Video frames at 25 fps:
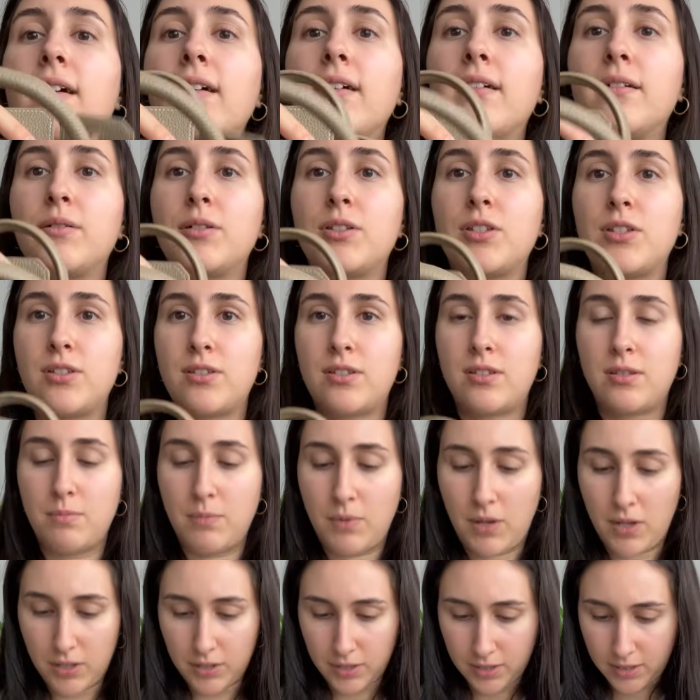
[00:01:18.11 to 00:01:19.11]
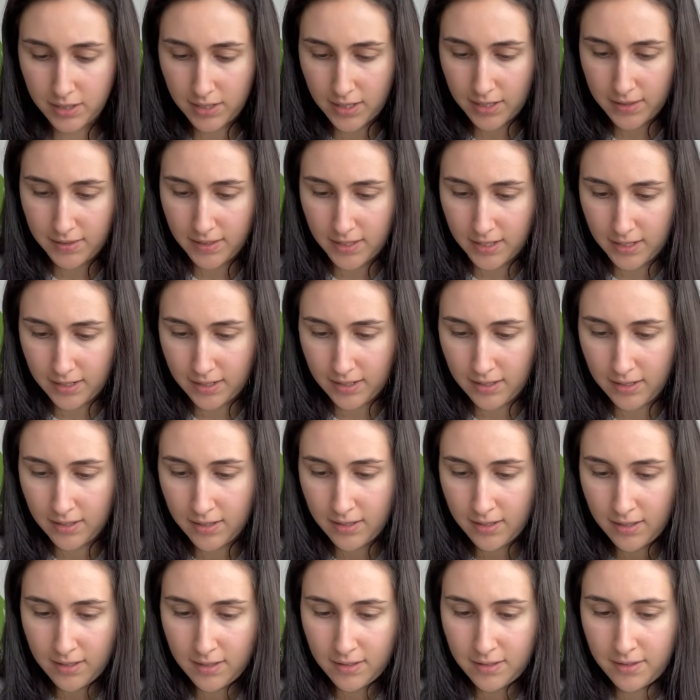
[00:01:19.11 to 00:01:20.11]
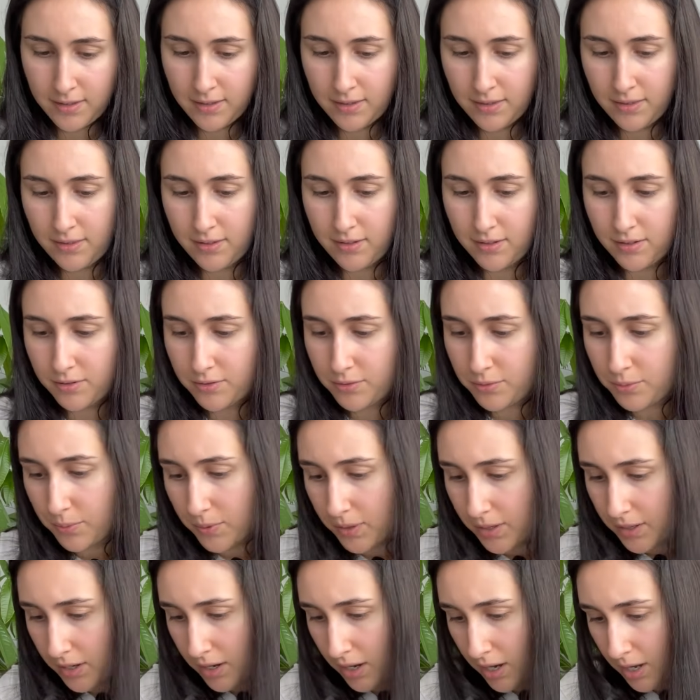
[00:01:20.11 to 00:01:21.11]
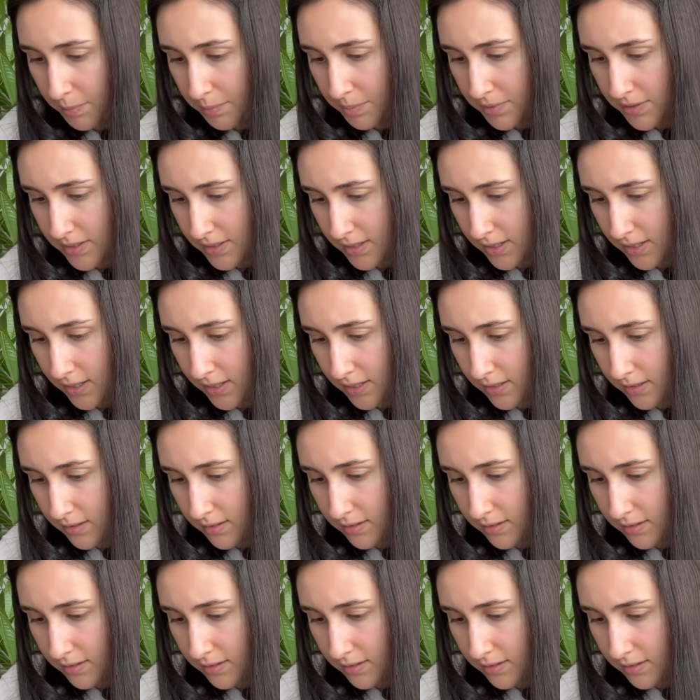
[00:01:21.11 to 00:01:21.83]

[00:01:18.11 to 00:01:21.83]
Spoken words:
which is smaller, and then there's one opposite